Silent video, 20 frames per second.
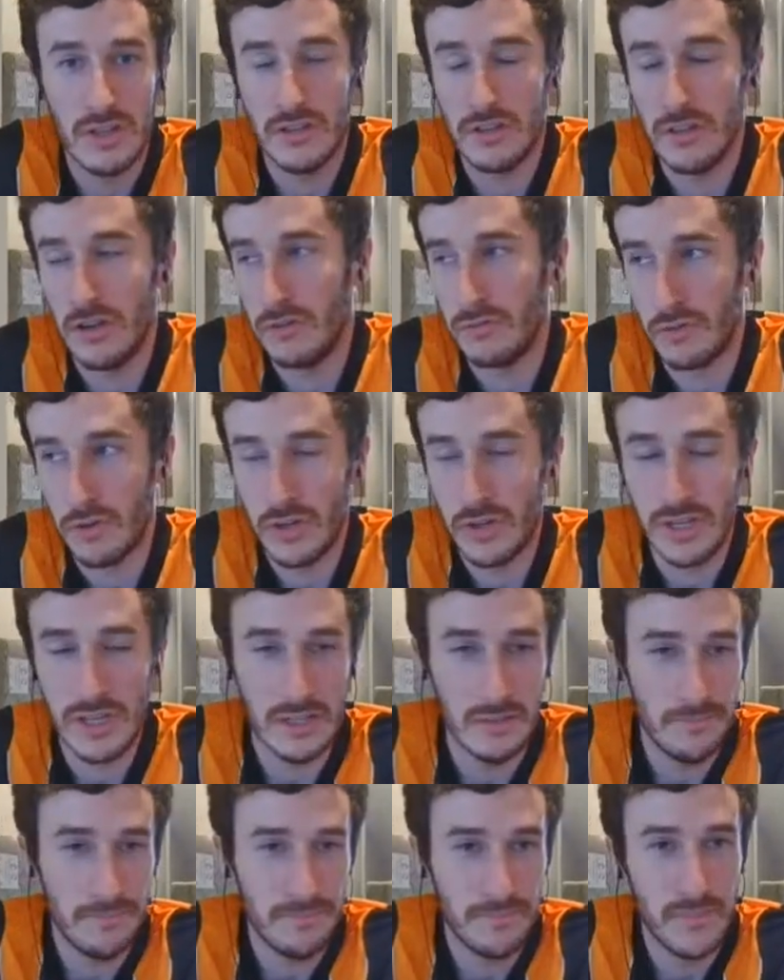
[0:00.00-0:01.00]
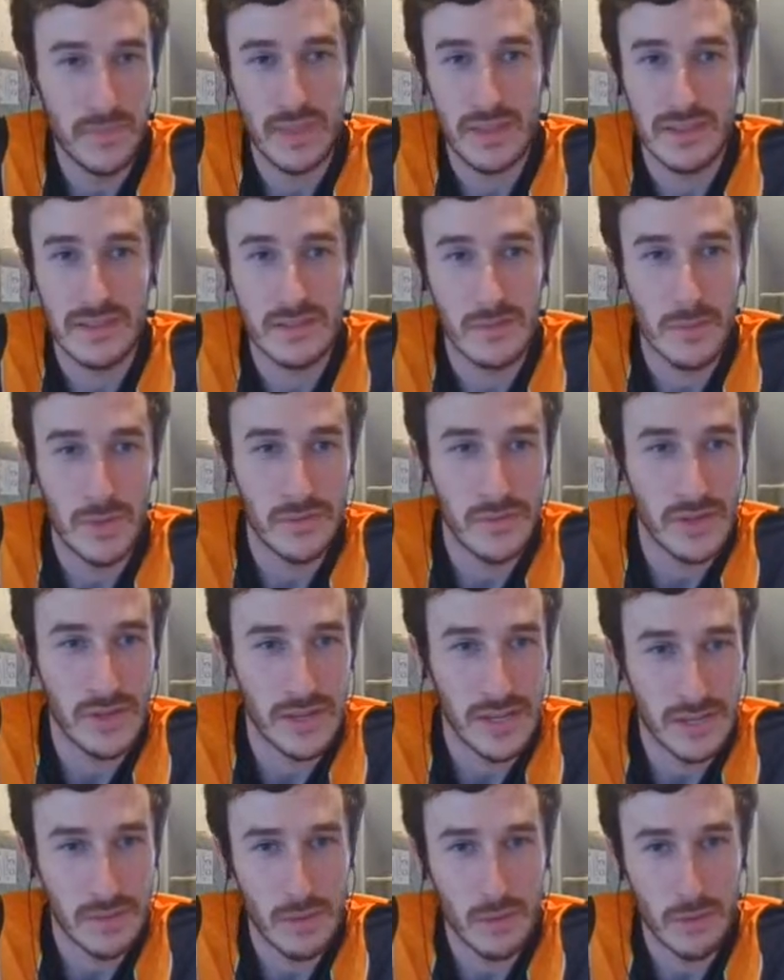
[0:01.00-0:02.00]
Rooney is a bit of an
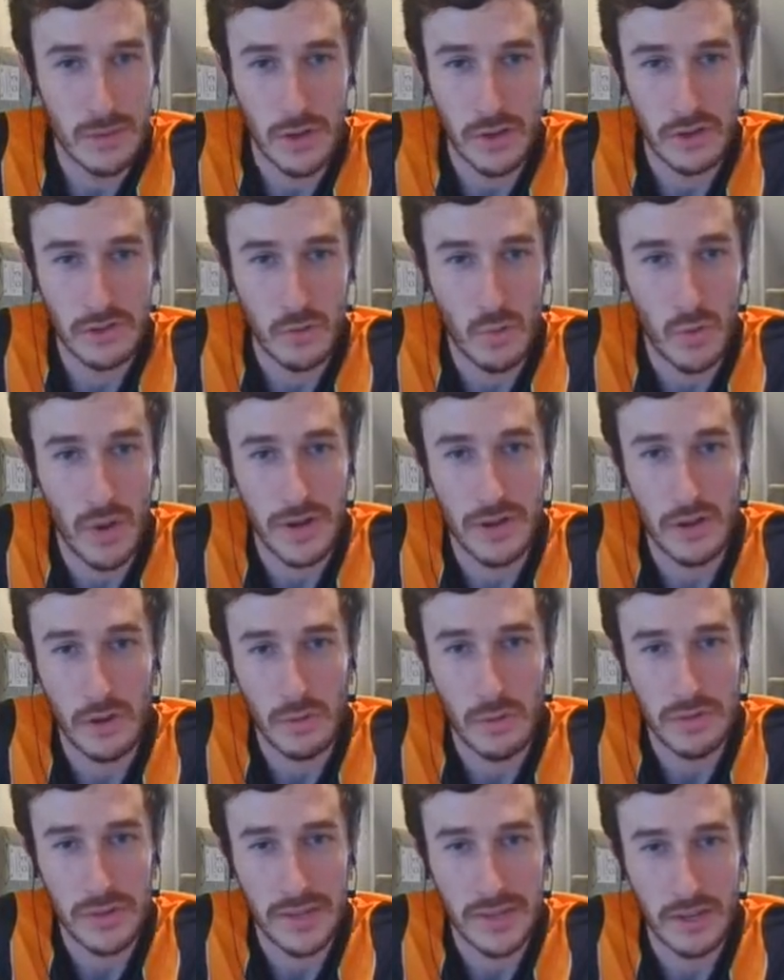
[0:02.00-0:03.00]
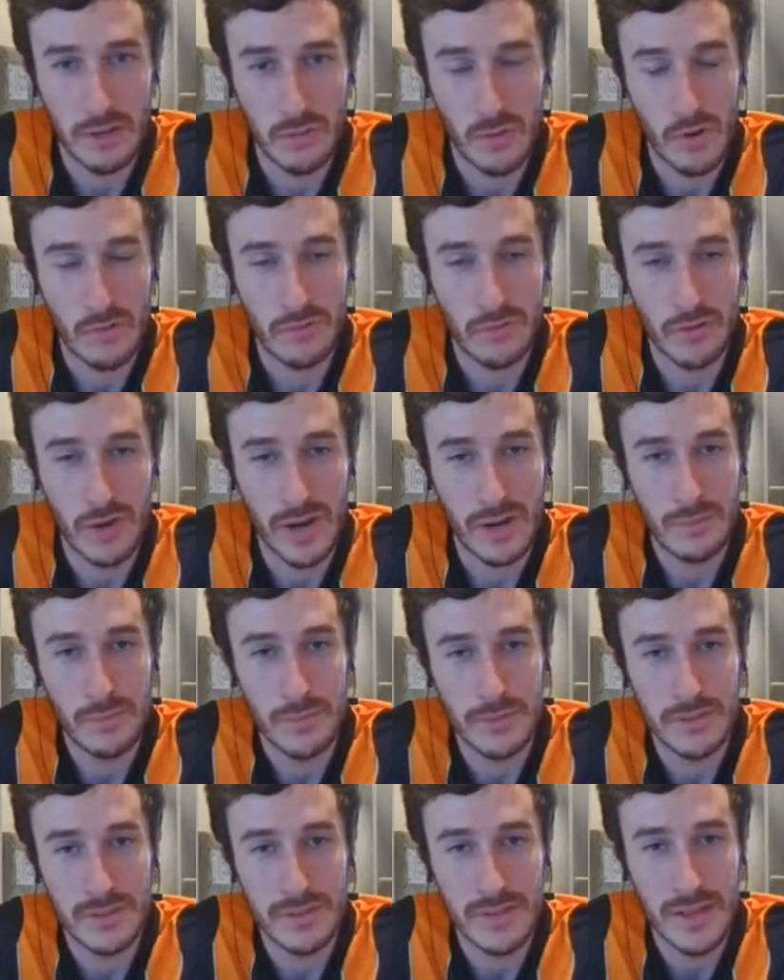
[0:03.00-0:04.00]
enigma. We don't quite know what they're going to offer
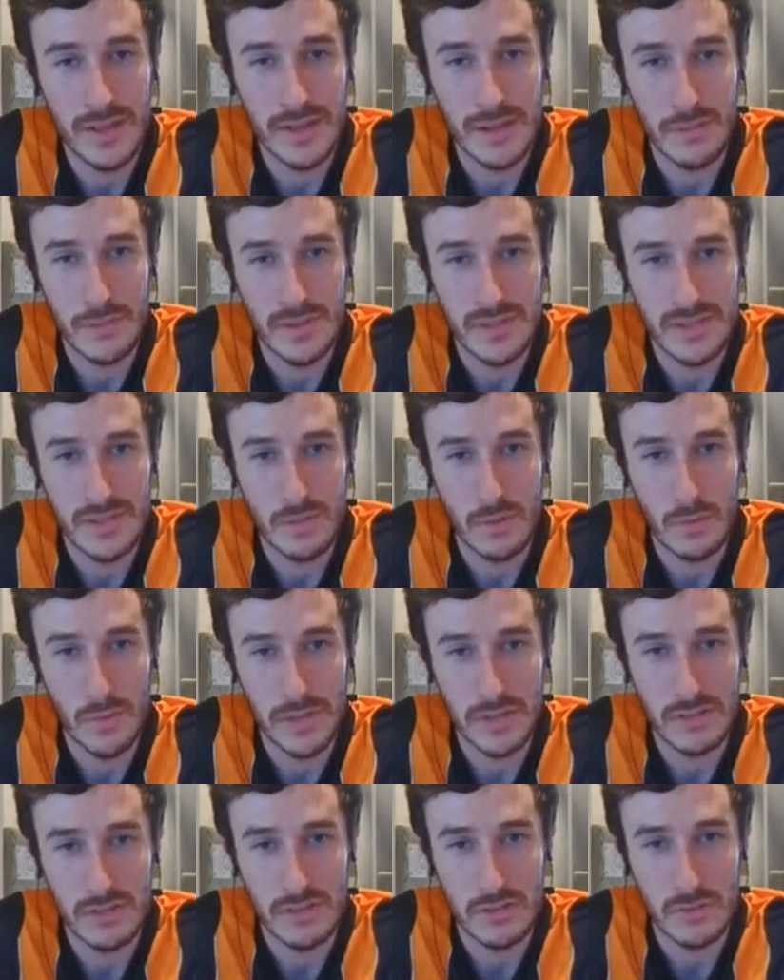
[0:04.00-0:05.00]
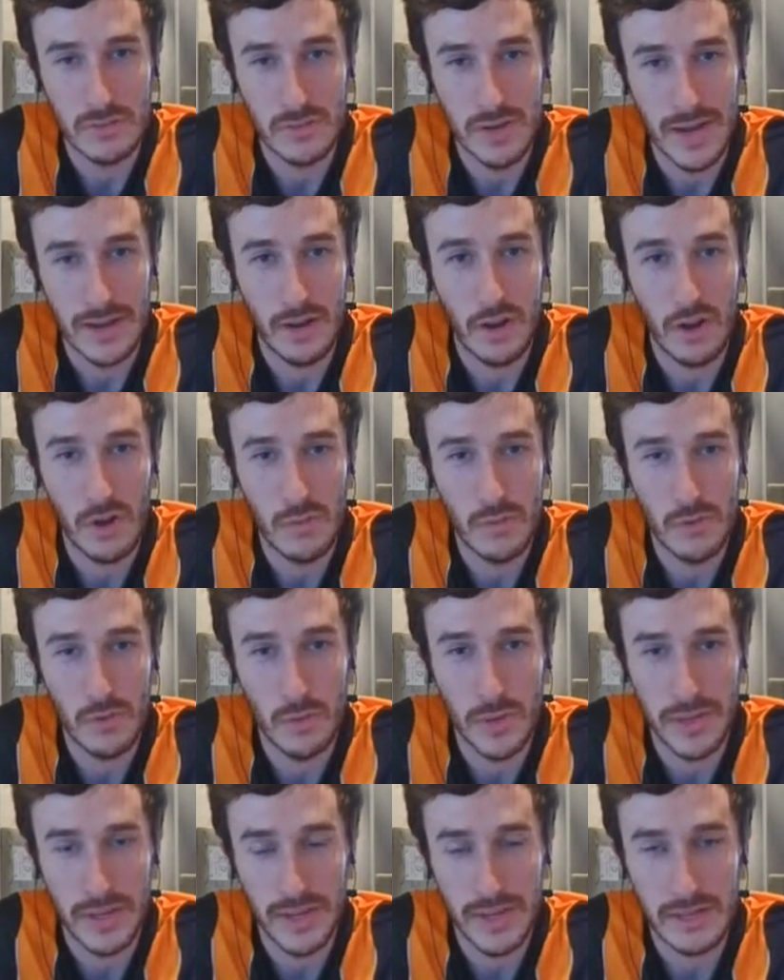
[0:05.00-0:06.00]
up, and then we see what we can do at home on
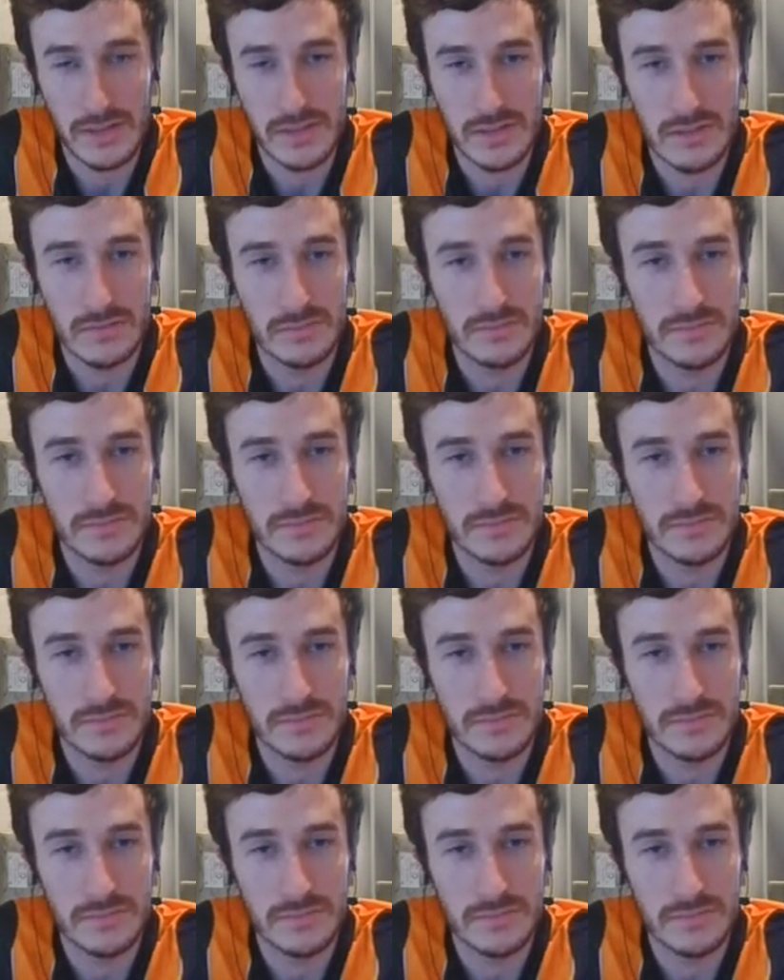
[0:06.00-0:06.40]
the weekend.